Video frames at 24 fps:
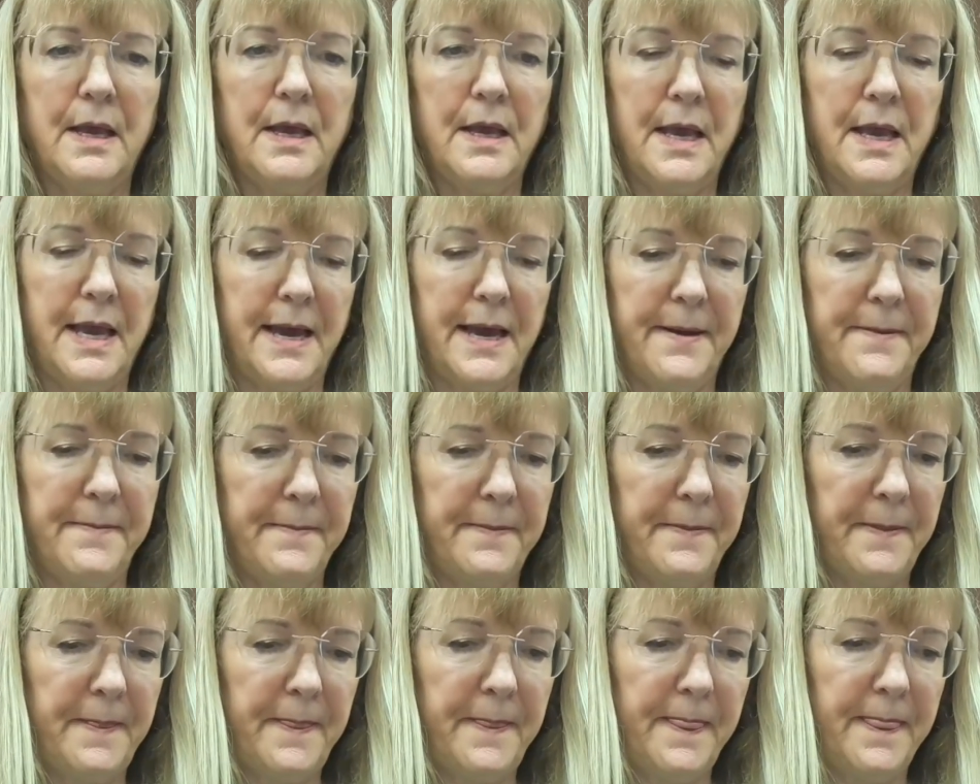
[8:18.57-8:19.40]
Yeah,
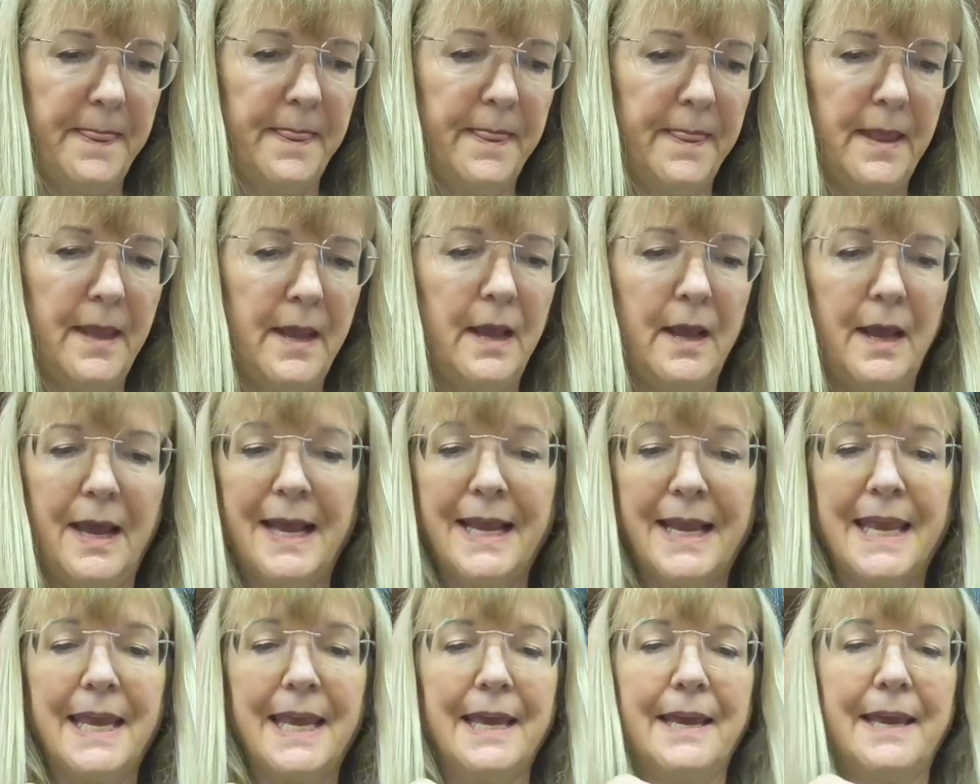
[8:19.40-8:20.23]

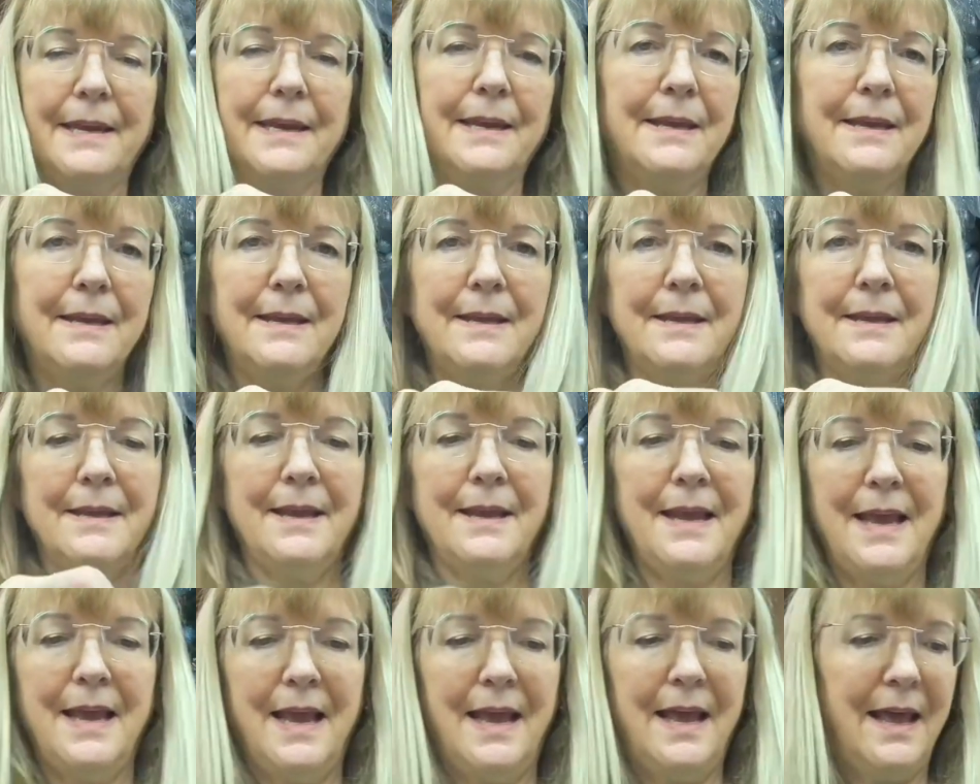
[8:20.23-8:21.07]
again,
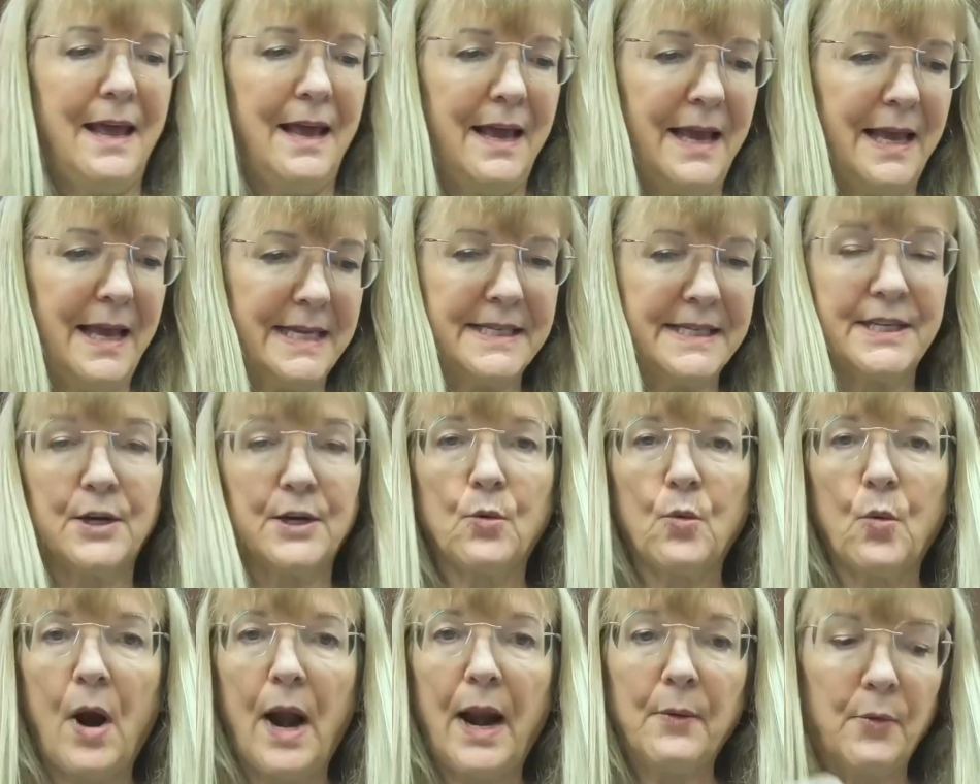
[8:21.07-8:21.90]
is there a
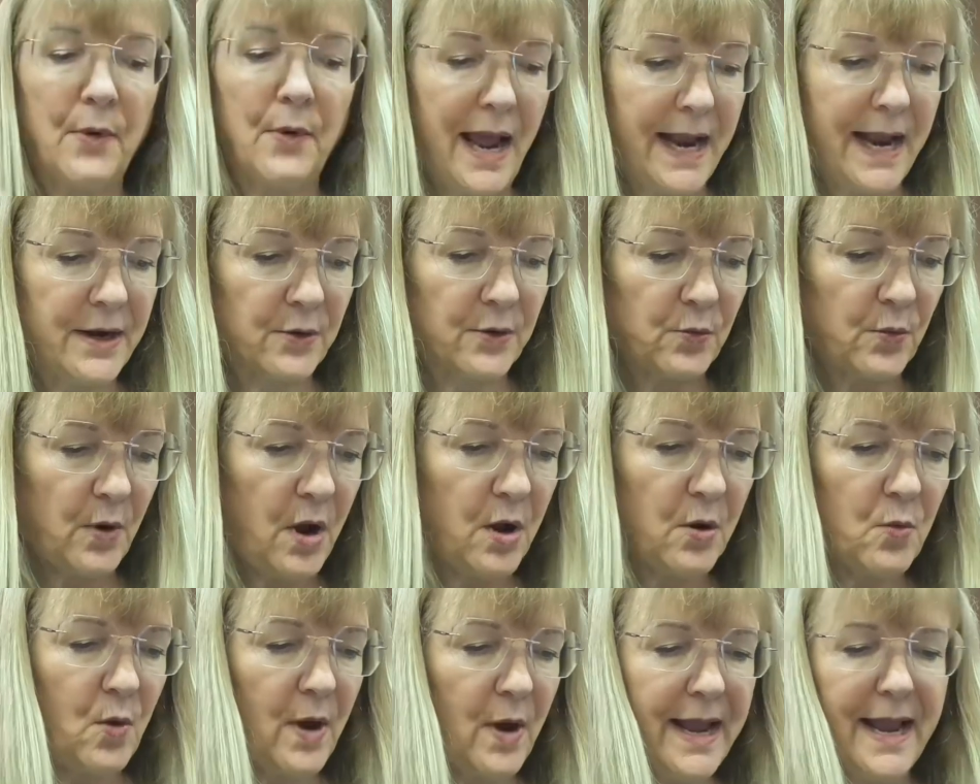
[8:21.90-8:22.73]
right or
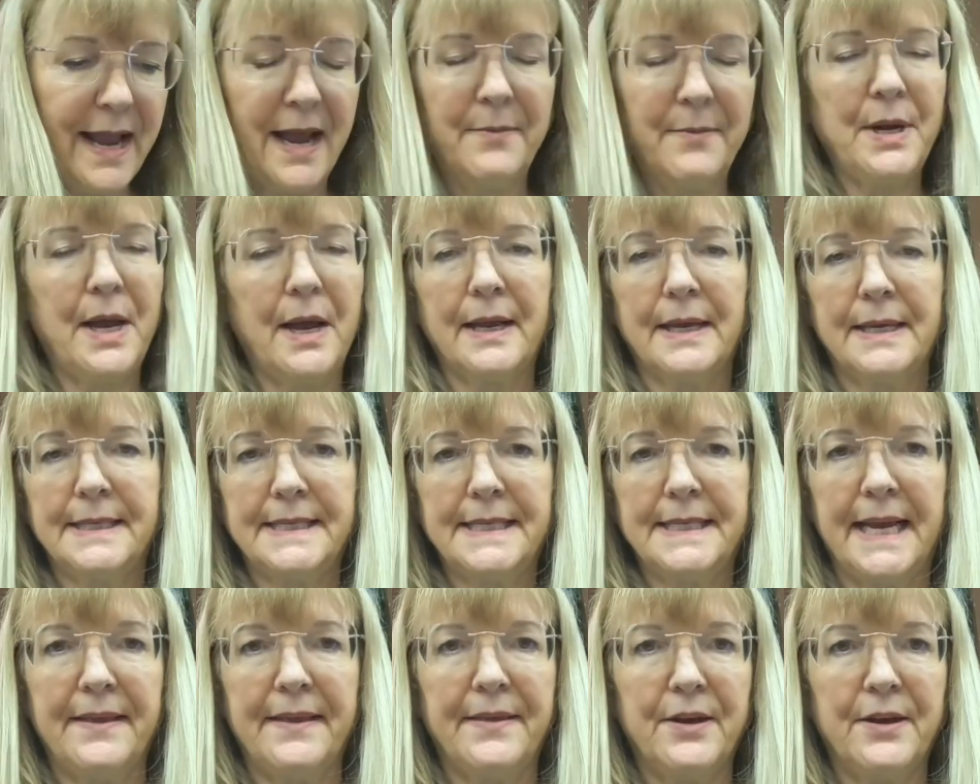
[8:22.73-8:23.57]
wrong way? I'm not going to
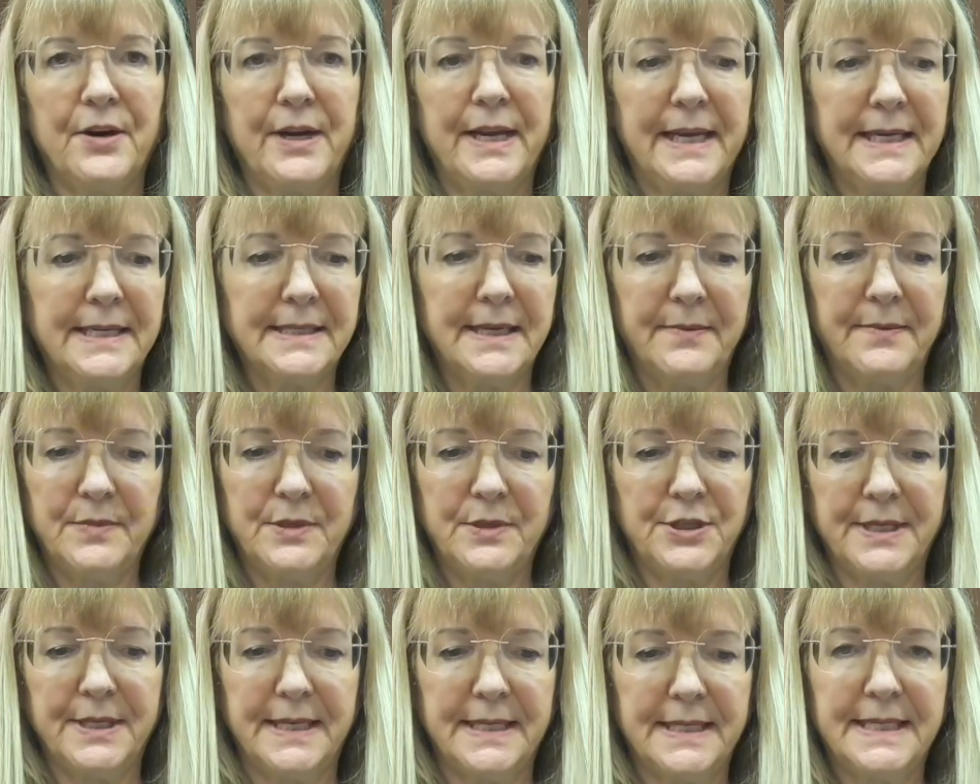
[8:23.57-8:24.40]
say there is. I'm
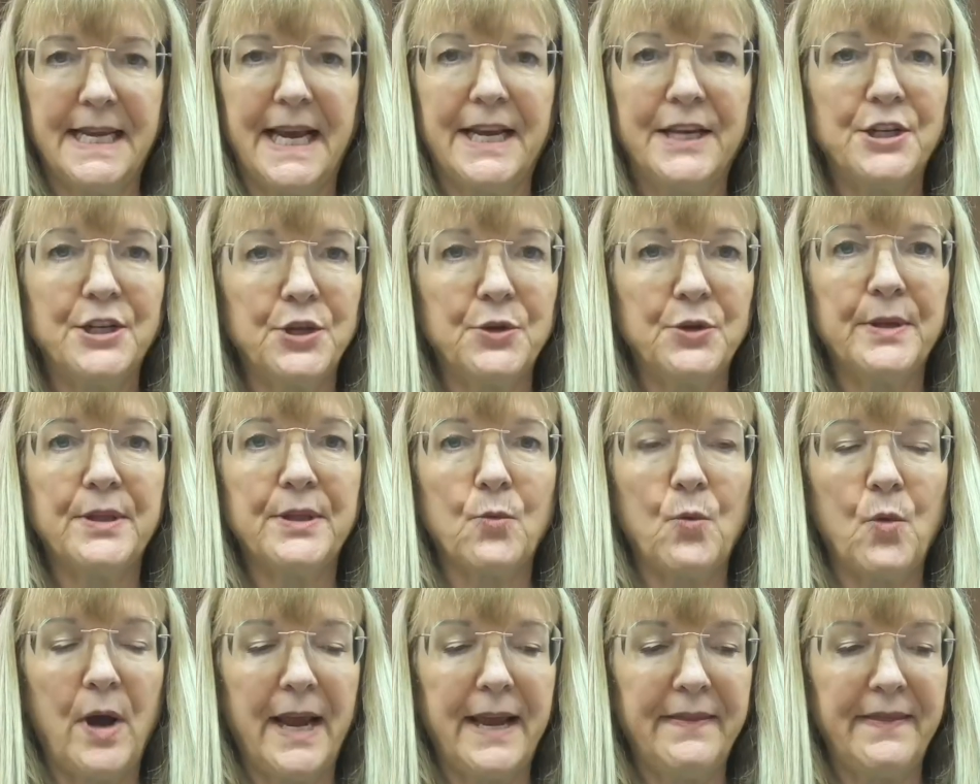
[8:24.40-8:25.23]
just going to say do it
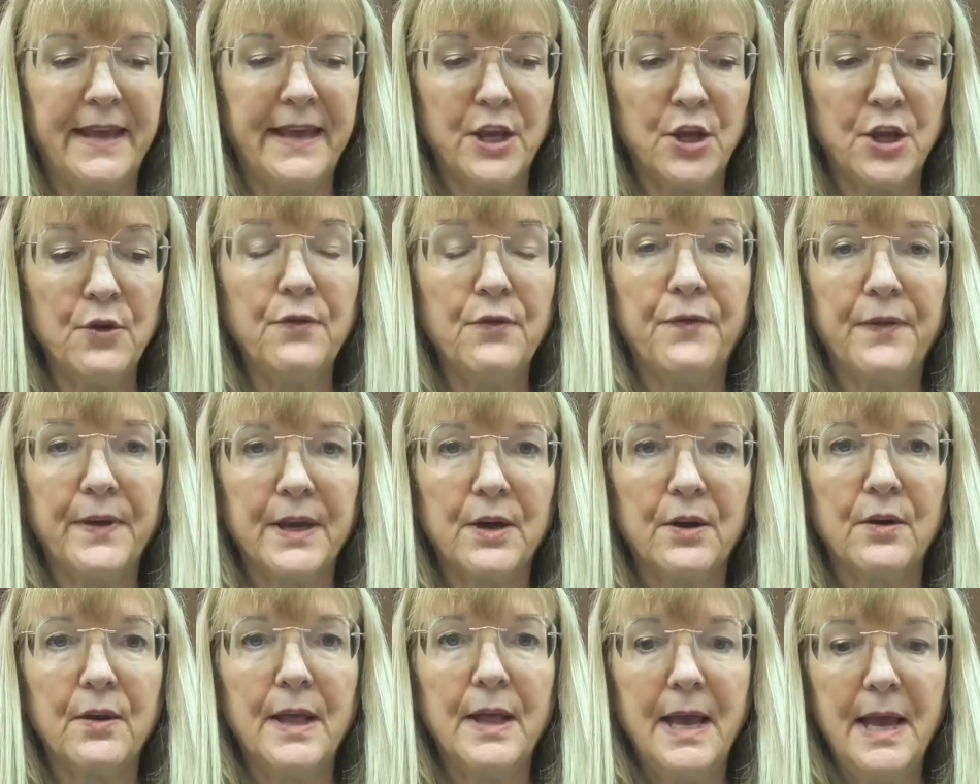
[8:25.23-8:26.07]
the way that you
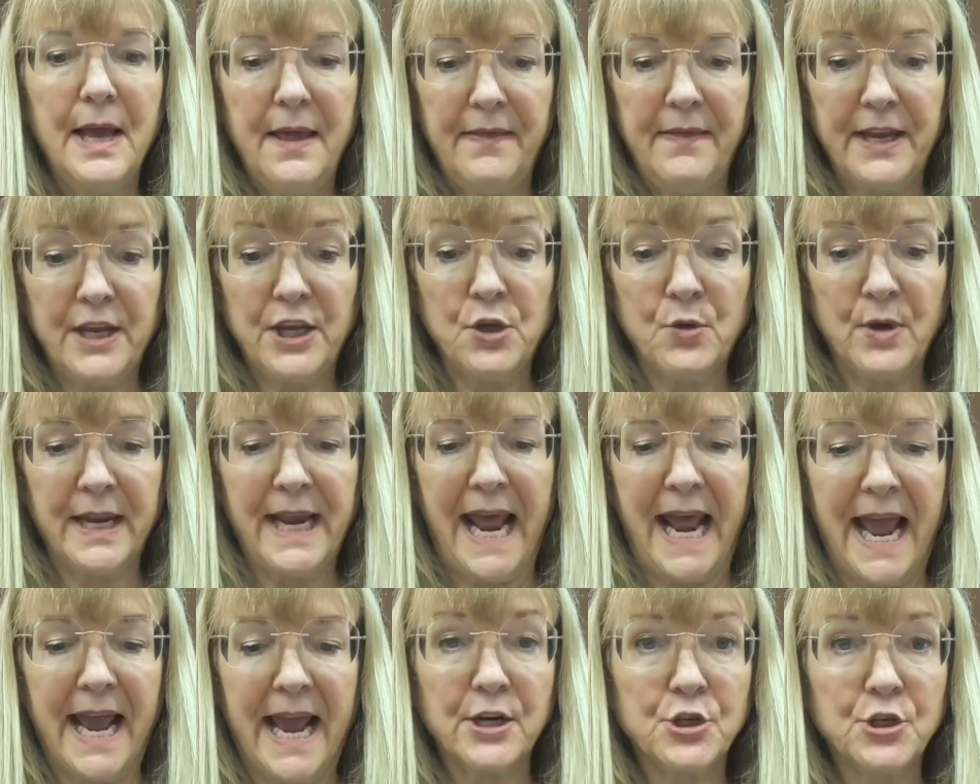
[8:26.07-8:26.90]
feel that you can
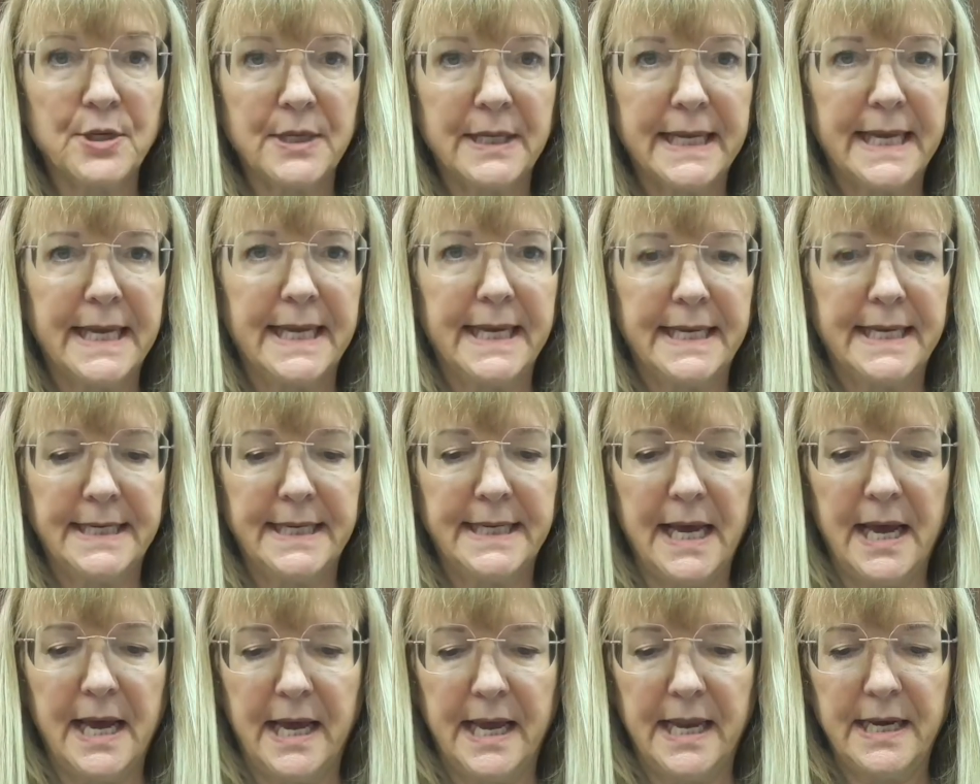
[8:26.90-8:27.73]
actually get it
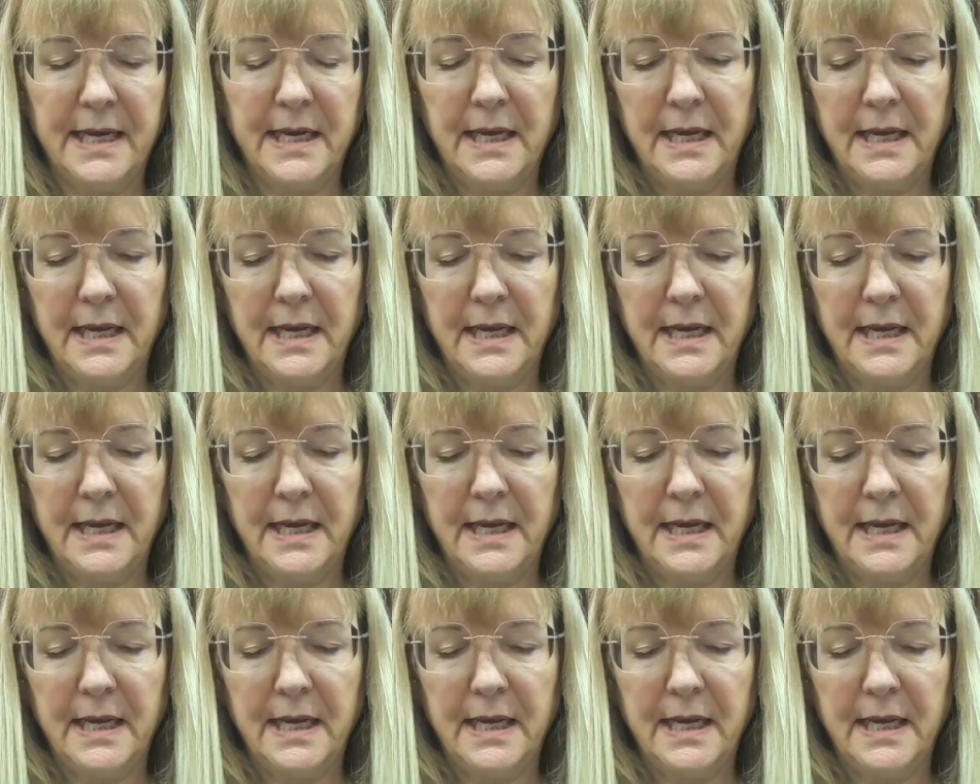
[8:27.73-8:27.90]
done.